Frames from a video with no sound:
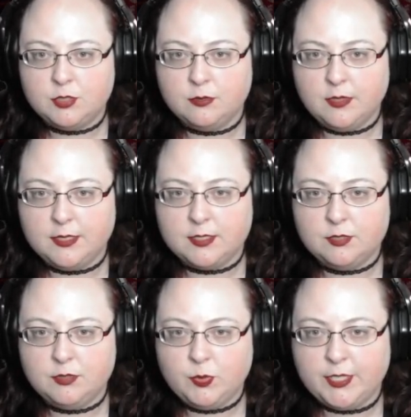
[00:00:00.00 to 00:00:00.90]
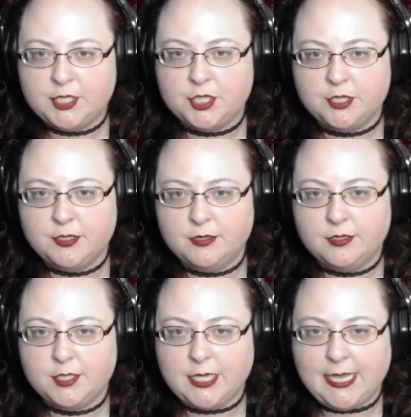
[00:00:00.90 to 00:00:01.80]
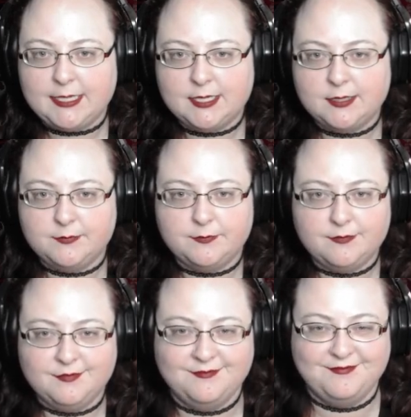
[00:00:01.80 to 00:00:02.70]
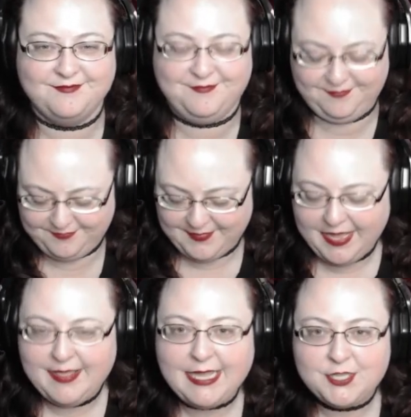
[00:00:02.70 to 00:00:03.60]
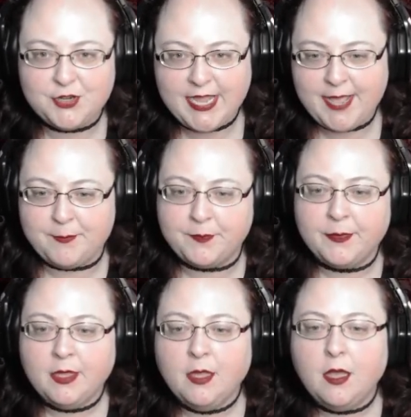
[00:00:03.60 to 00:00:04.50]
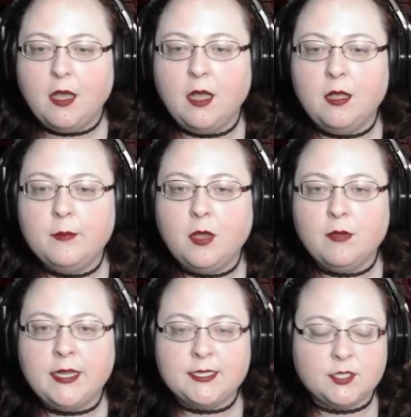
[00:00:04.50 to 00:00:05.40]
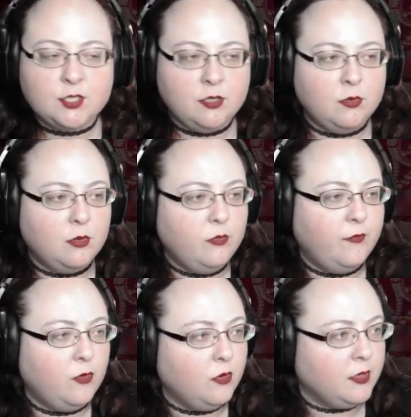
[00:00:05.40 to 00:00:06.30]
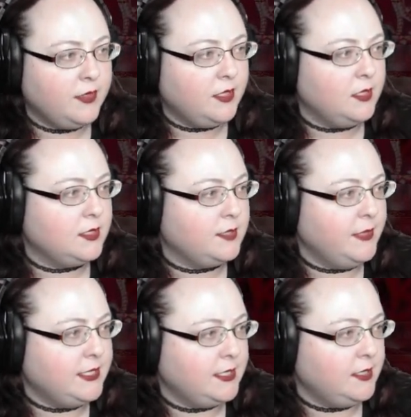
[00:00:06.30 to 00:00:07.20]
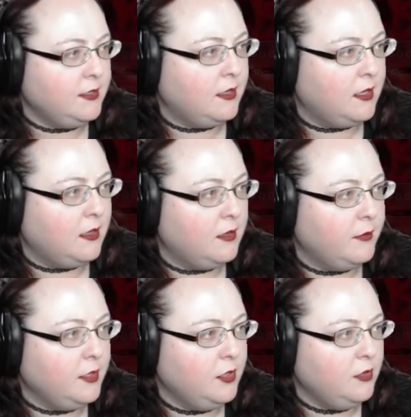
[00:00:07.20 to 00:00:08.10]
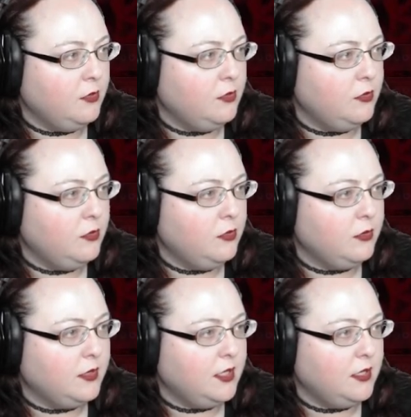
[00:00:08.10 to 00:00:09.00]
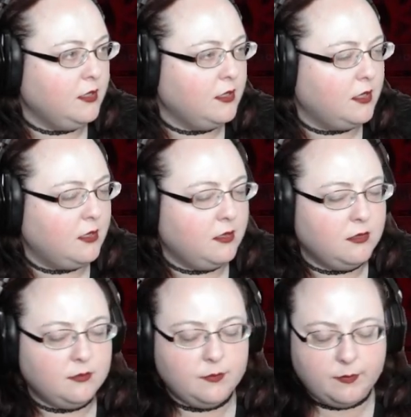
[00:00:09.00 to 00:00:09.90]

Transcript: Let's do Twitch chat. That's your name. All right, so for the Samitsi, the